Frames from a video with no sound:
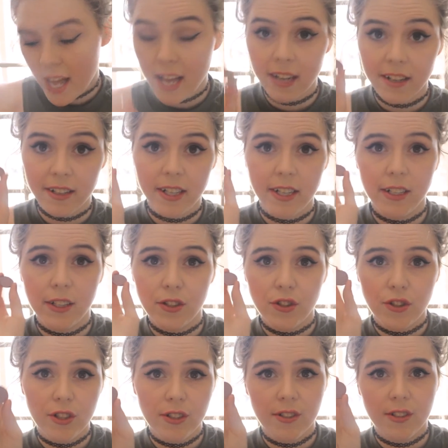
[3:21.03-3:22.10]
and it is
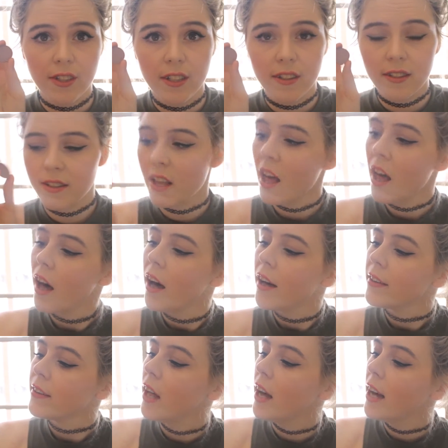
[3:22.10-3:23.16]
just this
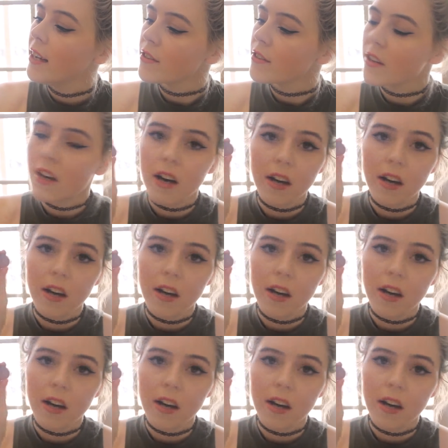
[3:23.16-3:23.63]
light